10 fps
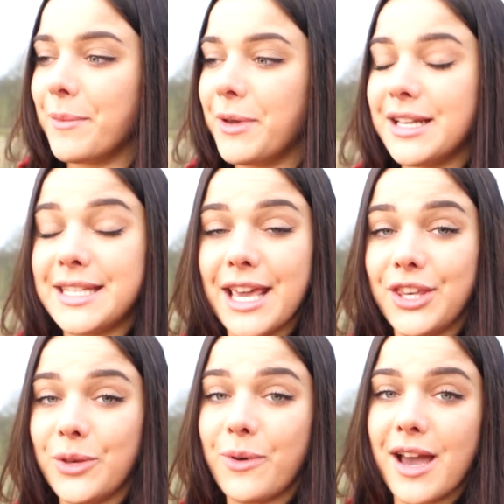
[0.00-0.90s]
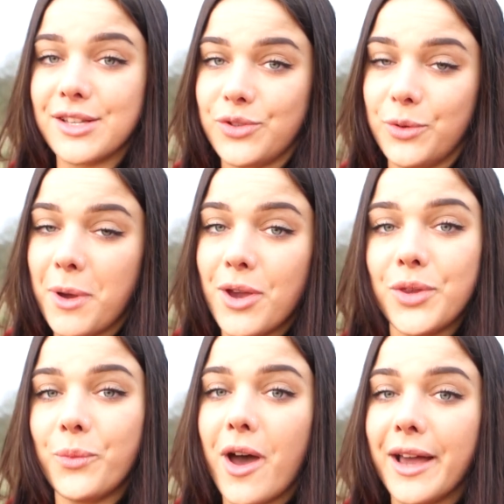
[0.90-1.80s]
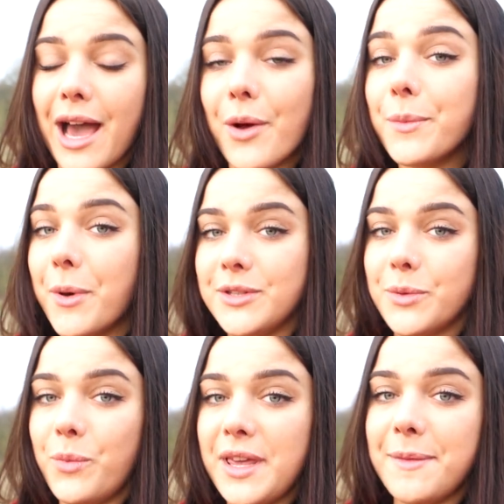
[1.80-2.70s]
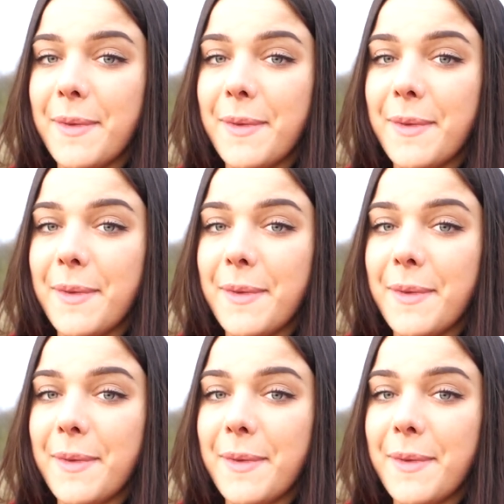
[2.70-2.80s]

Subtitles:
I'm gonna take you guys through both the workout and the posing with